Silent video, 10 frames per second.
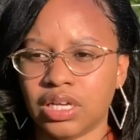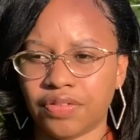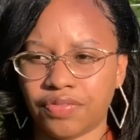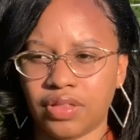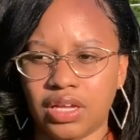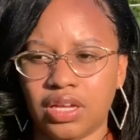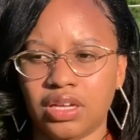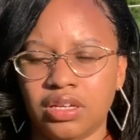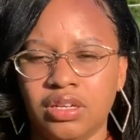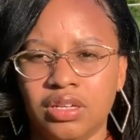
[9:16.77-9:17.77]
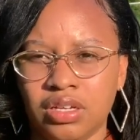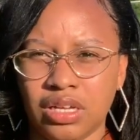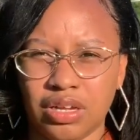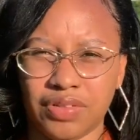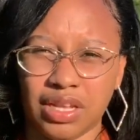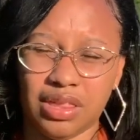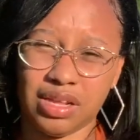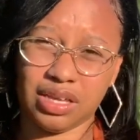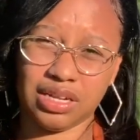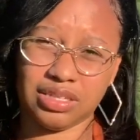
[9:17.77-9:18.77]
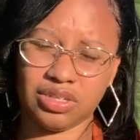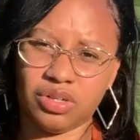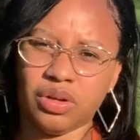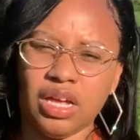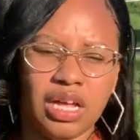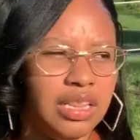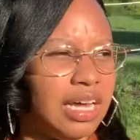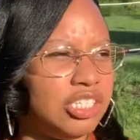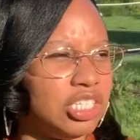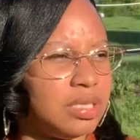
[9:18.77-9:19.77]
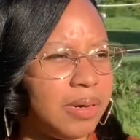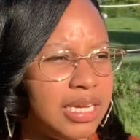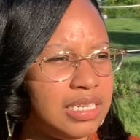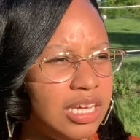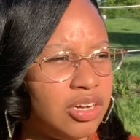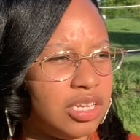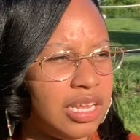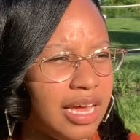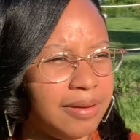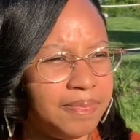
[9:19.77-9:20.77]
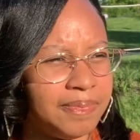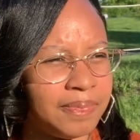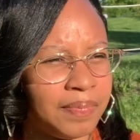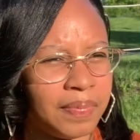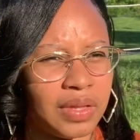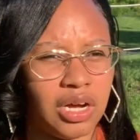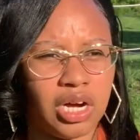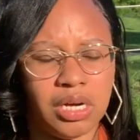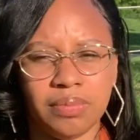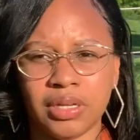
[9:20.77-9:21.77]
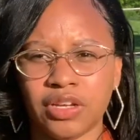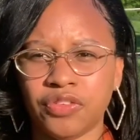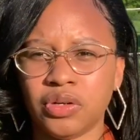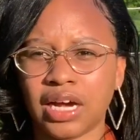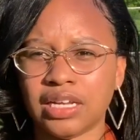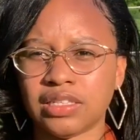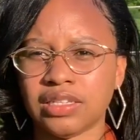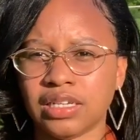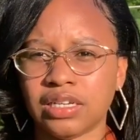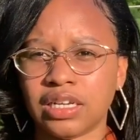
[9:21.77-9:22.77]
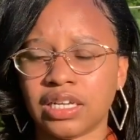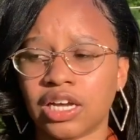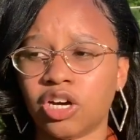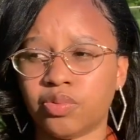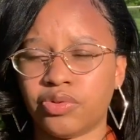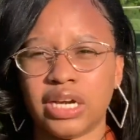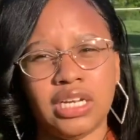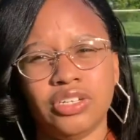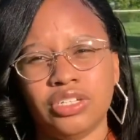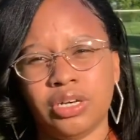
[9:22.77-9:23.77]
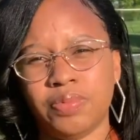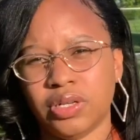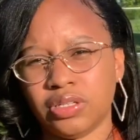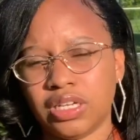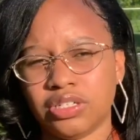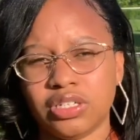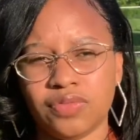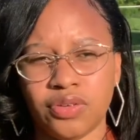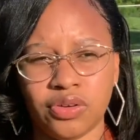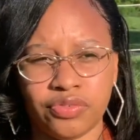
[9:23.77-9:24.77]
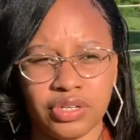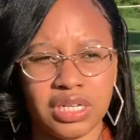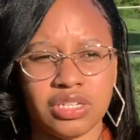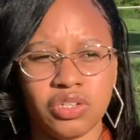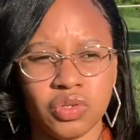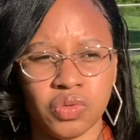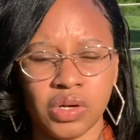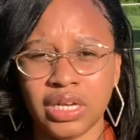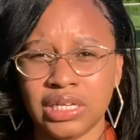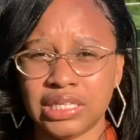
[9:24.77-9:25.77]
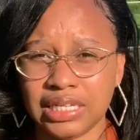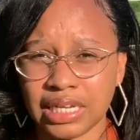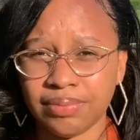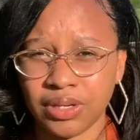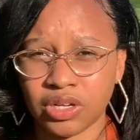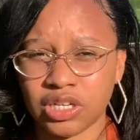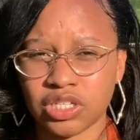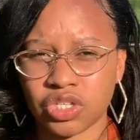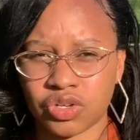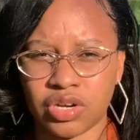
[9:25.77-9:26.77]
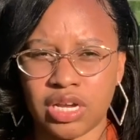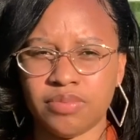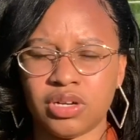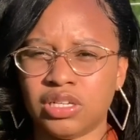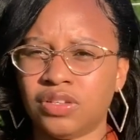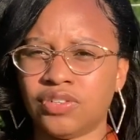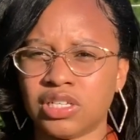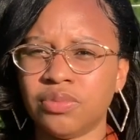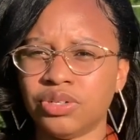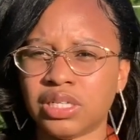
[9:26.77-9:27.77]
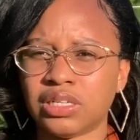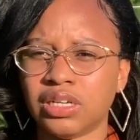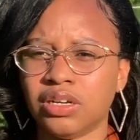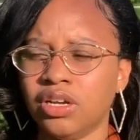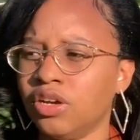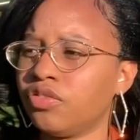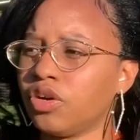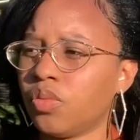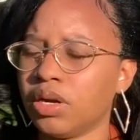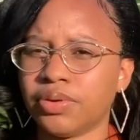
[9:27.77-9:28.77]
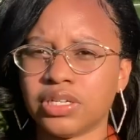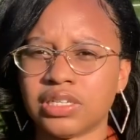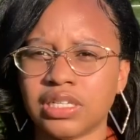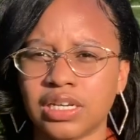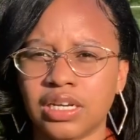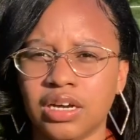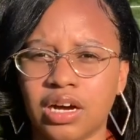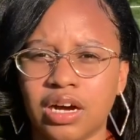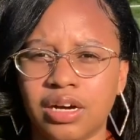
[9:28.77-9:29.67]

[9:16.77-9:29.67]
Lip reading: if they think that. So that's just my take on that. If you guys need any help writing your appeal letters, feel free to DM me on Instagram, because for some reason, for one person,